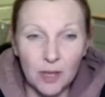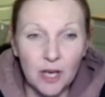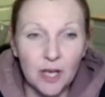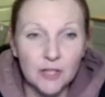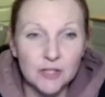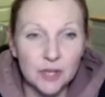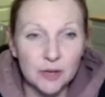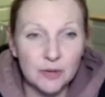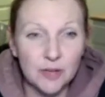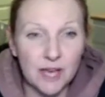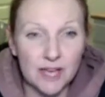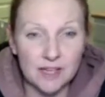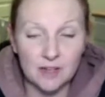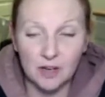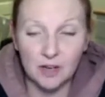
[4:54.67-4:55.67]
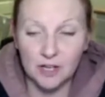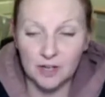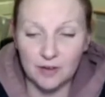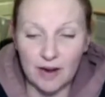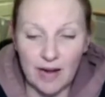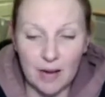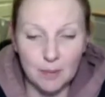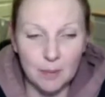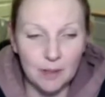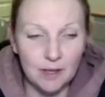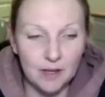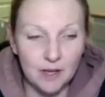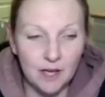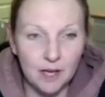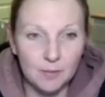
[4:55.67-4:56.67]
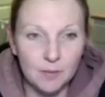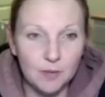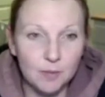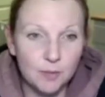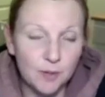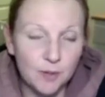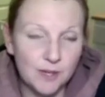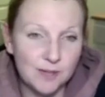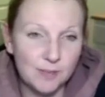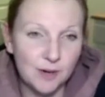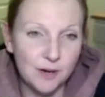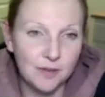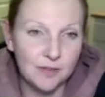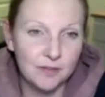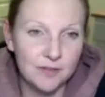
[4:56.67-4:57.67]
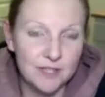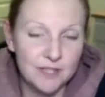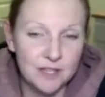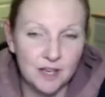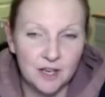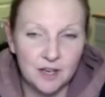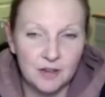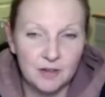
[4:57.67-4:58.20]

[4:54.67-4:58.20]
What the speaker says: So Headliner app, you can put in part of the video,